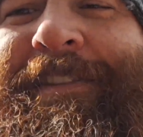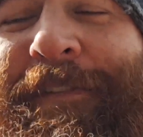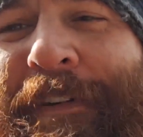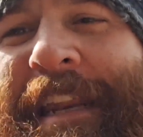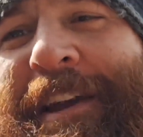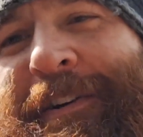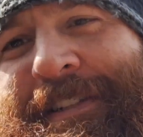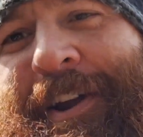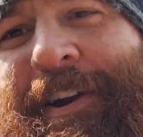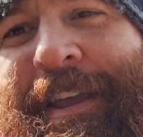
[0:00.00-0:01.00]
video
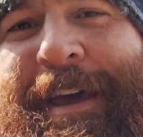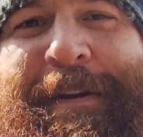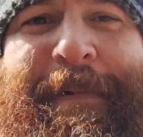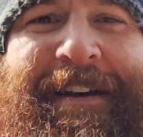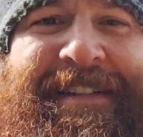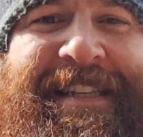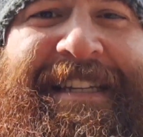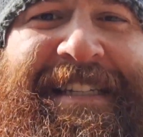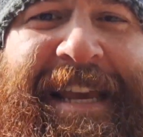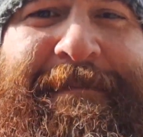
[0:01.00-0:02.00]
is already at about
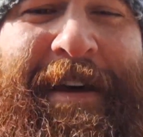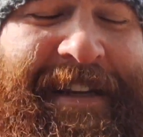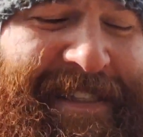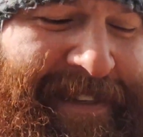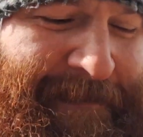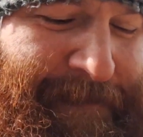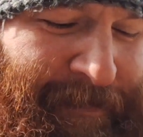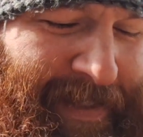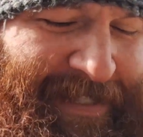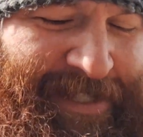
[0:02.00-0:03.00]
16 minutes.
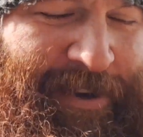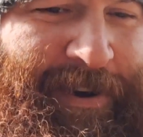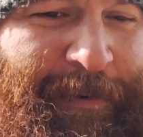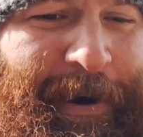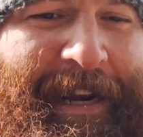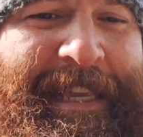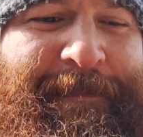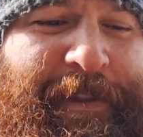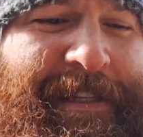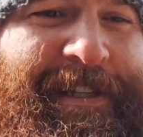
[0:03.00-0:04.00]
So I want to
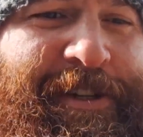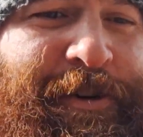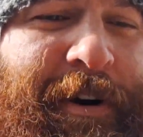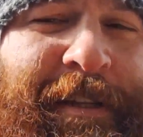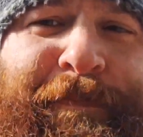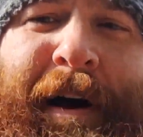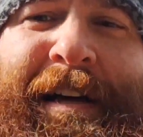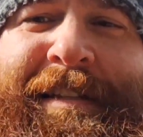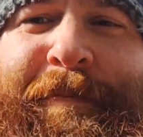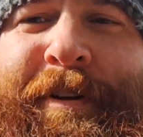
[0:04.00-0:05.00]
keep this as short as
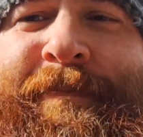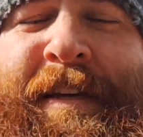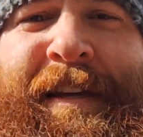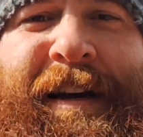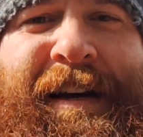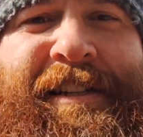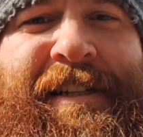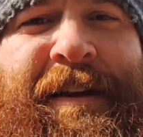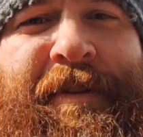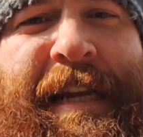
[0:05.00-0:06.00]
possible.
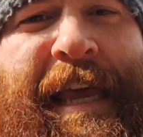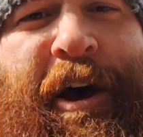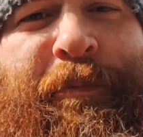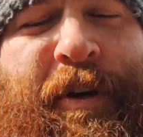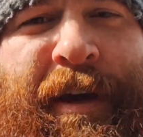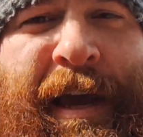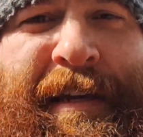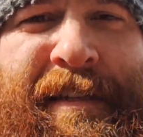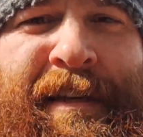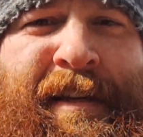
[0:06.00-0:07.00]
Just something to help you
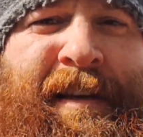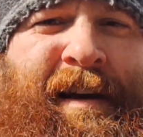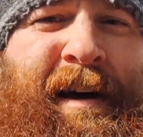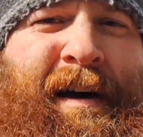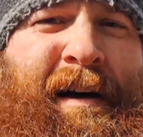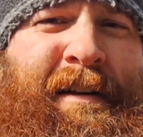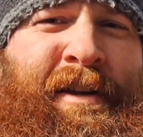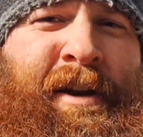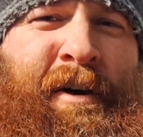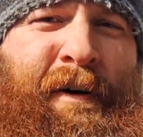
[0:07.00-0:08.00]
guys.
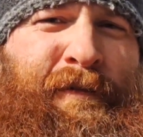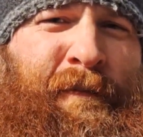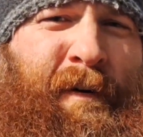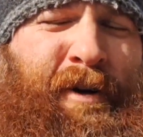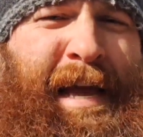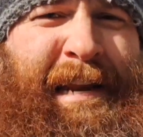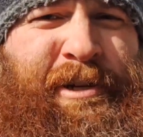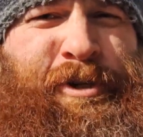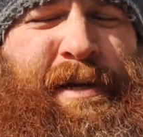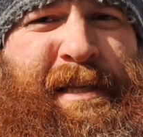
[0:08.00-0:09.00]
You know, if you've ever had a
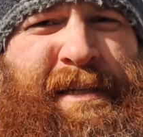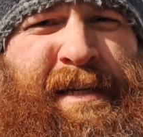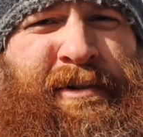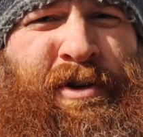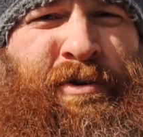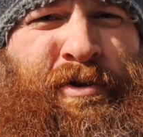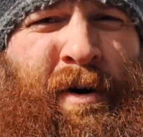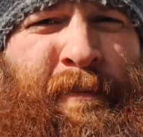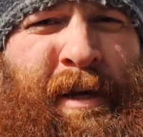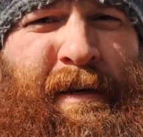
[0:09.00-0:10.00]
tree that didn't go
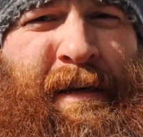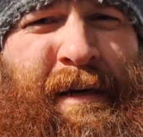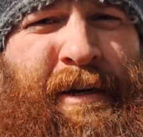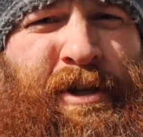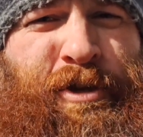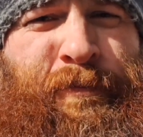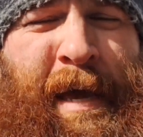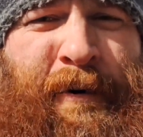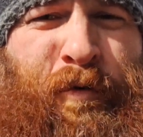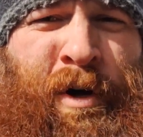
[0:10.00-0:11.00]
dormant, you
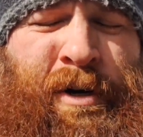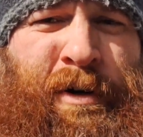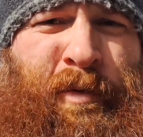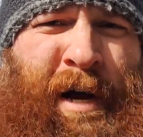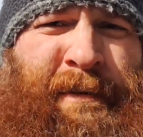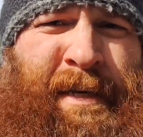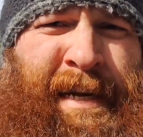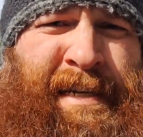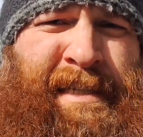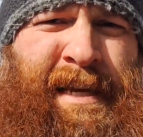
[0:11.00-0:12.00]
may have wondered why the
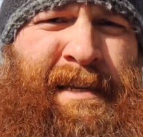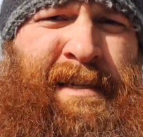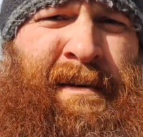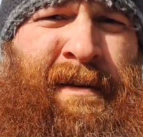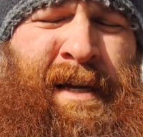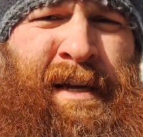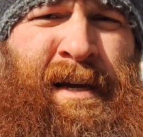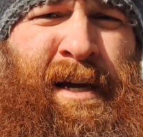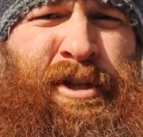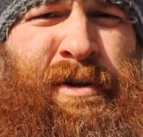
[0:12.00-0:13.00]
next season
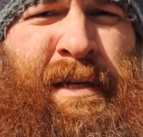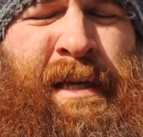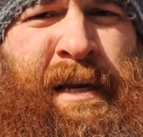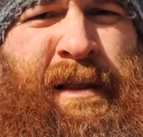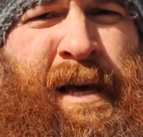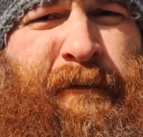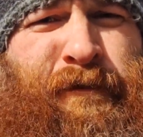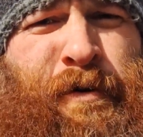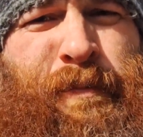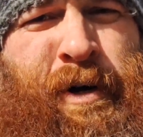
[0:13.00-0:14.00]
you didn't get a lot of
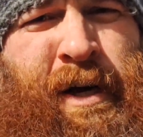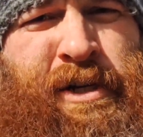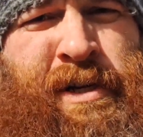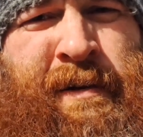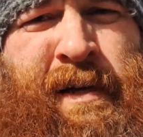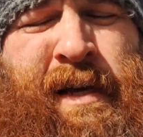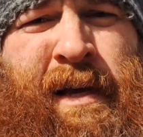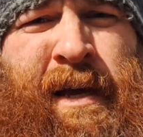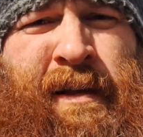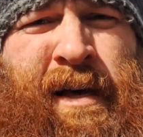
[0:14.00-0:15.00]
fruit production.
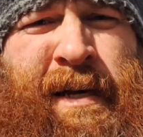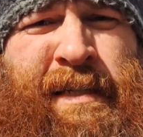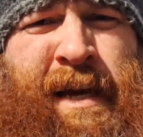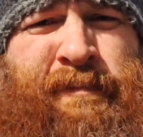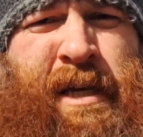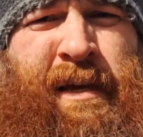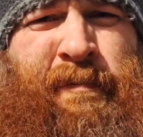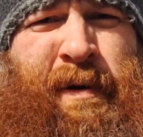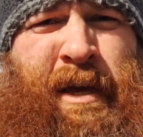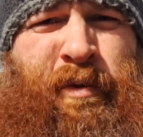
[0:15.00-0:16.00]
And a lot of times it
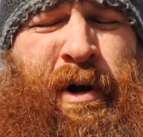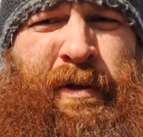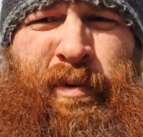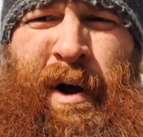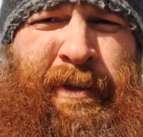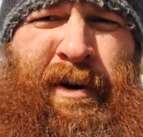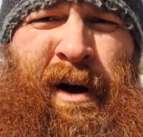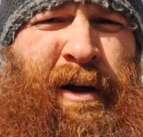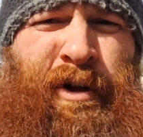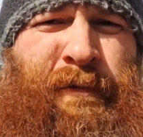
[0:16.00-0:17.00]
can be with weather
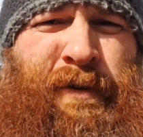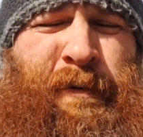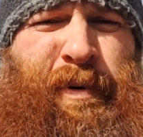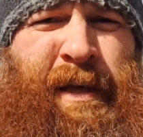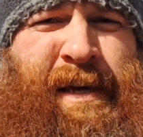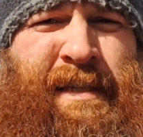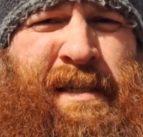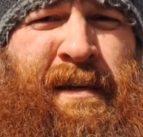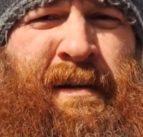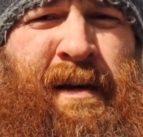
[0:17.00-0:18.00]
all over the
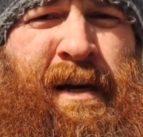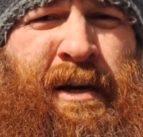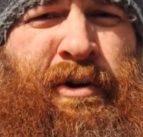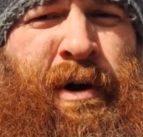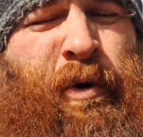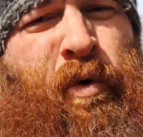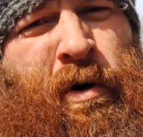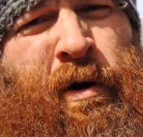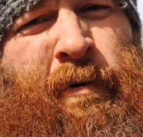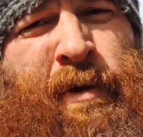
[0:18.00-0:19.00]
place and going
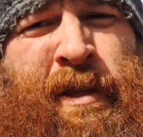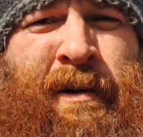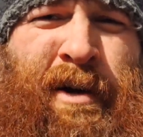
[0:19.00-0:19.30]
warm and then